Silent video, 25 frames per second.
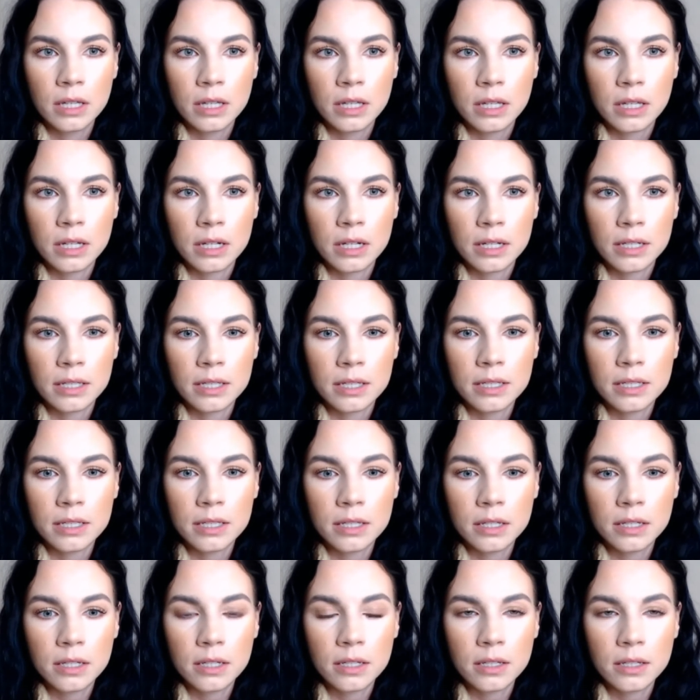and I
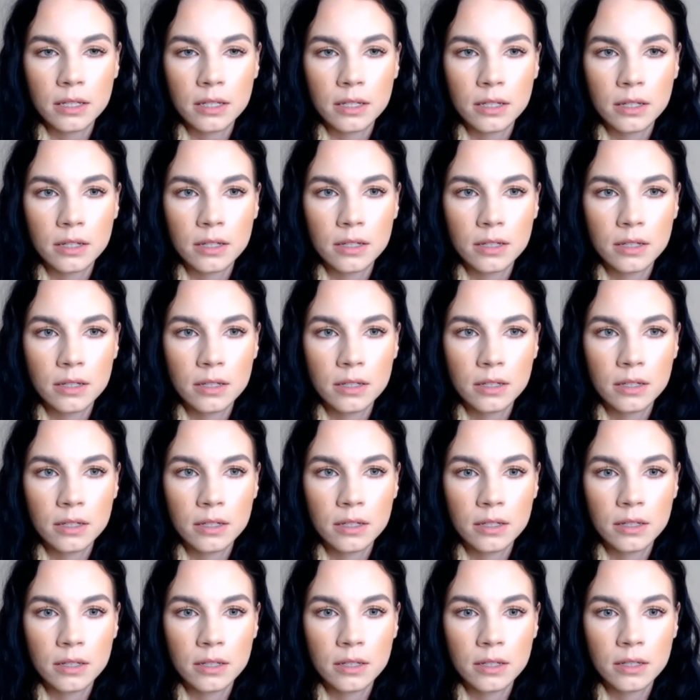see
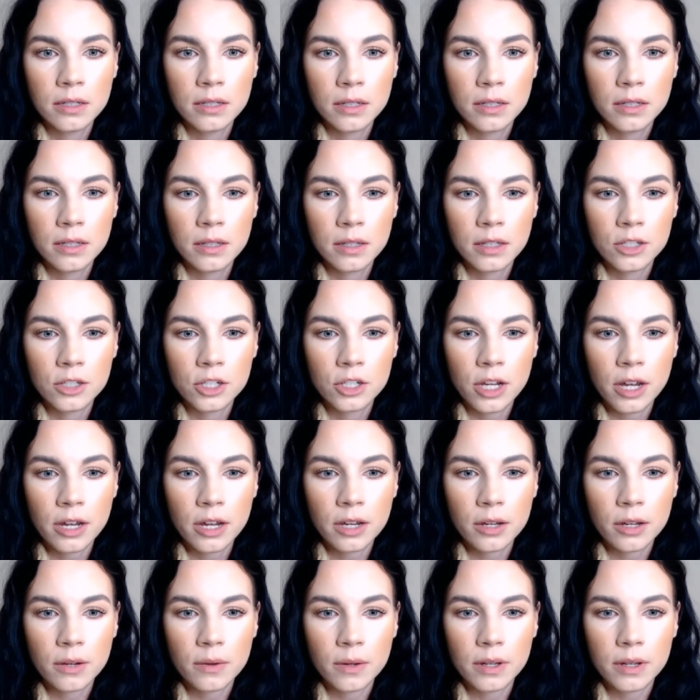the
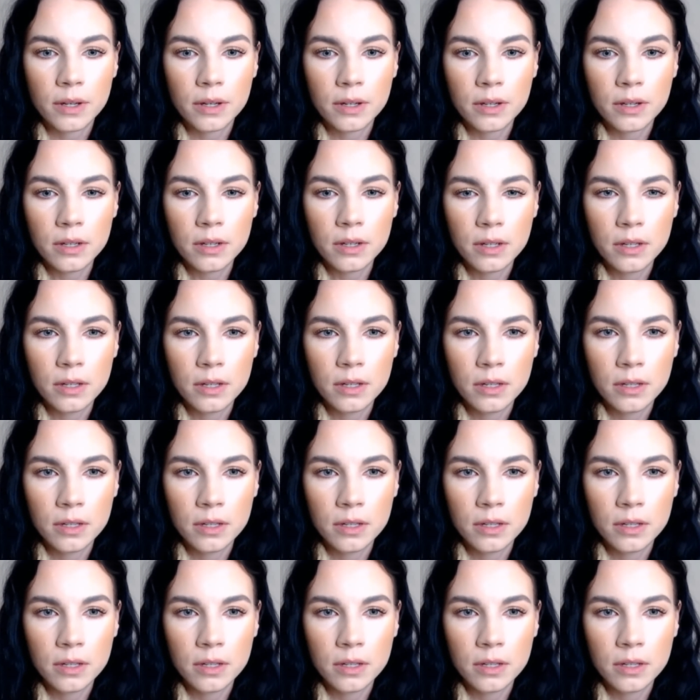chat going.